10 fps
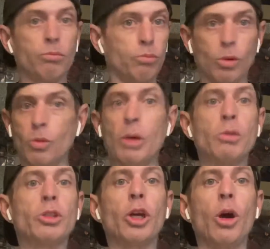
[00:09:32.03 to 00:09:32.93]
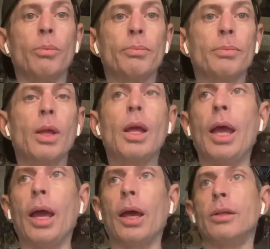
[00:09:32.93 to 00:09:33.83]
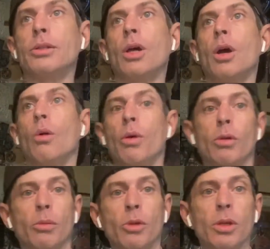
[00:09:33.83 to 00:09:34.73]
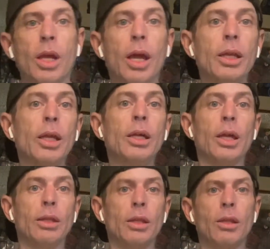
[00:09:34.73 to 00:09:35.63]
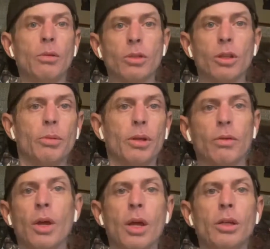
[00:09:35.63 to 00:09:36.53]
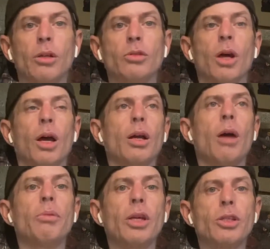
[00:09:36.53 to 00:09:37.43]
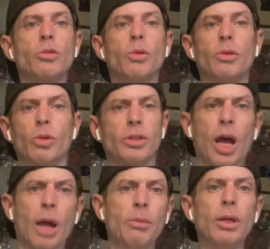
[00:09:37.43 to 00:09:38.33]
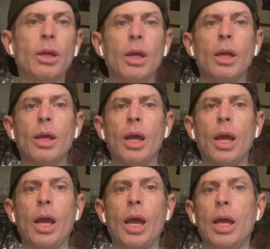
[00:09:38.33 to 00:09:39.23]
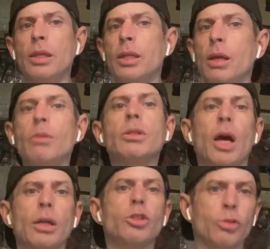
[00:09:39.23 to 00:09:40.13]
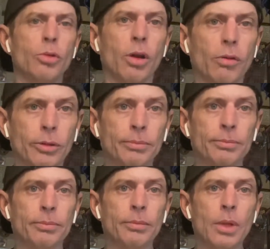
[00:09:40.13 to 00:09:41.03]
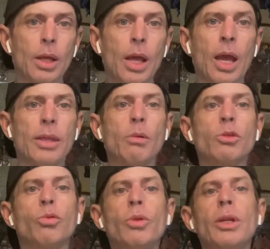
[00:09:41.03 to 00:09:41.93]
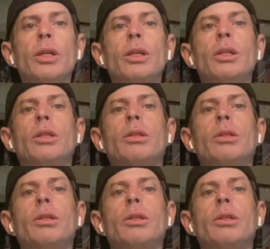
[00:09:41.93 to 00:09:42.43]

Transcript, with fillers: it was a go and we were communicating and then there was a little bit of you know uh, complications with with timing and then i was kind of screwed over and that was really